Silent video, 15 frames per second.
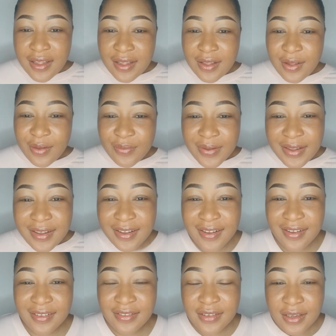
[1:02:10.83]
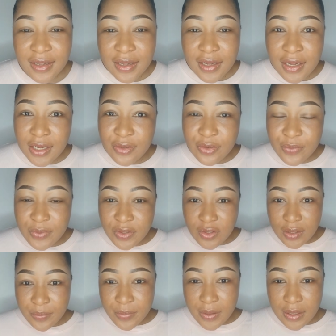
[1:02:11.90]
Oh my god, it will be
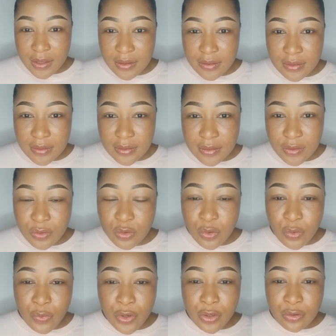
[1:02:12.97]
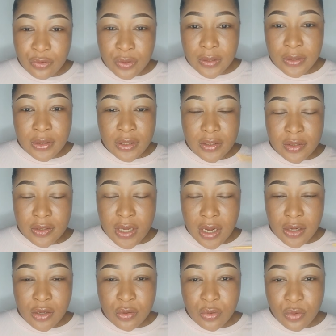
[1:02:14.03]
shapeless. So when you're, this is how
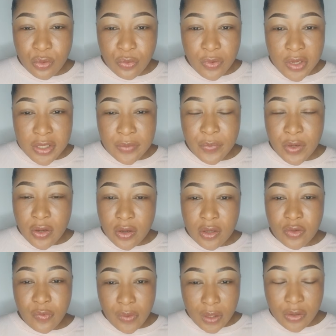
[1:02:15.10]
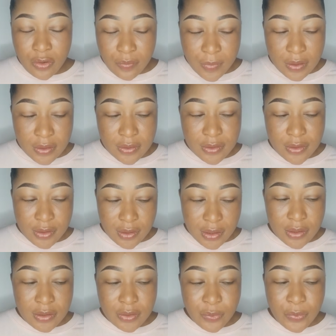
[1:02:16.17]
you do it, because we are humans.
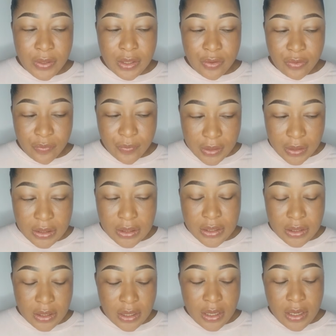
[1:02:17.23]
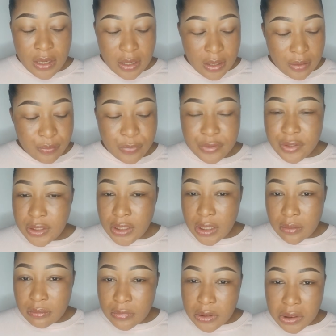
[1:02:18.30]
Yes, we are humans. Most
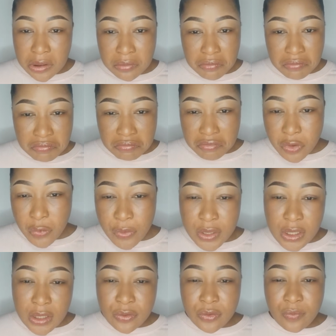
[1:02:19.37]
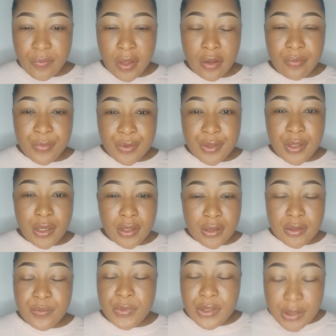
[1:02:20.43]
times we tend to make mistakes.
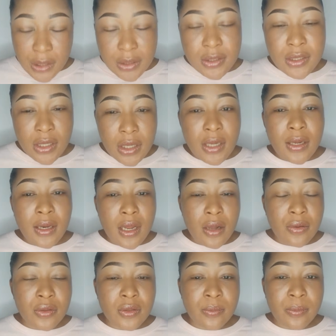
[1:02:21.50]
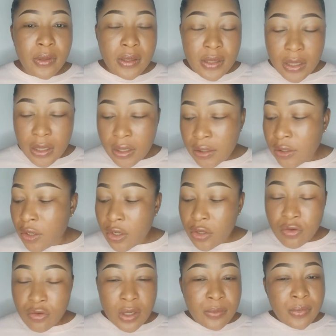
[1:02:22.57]
Mistakes are allowed, but then
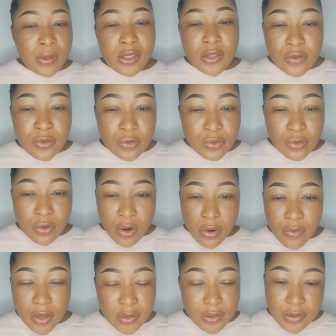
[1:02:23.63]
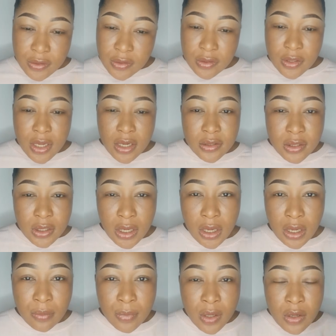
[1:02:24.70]
your ability to correct it, that's the
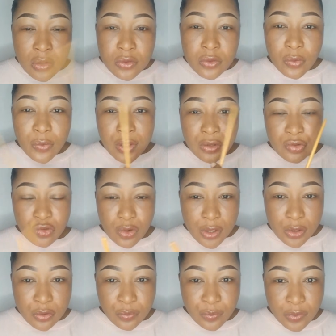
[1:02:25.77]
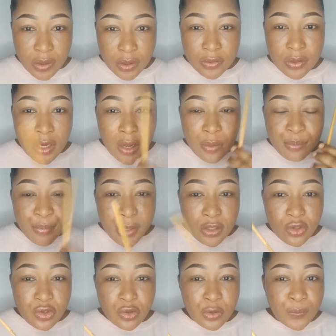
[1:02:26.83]
game. So when you're drawing your brows, make
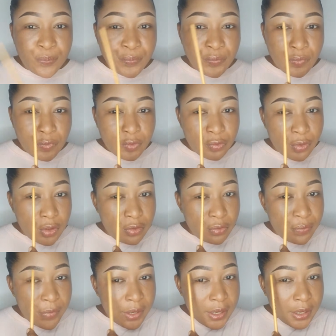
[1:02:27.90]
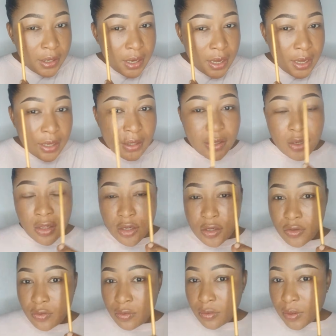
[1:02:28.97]
sure when you make an arc,
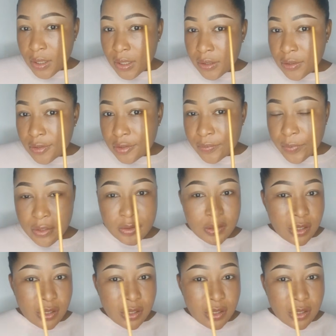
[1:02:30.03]
you look at this place.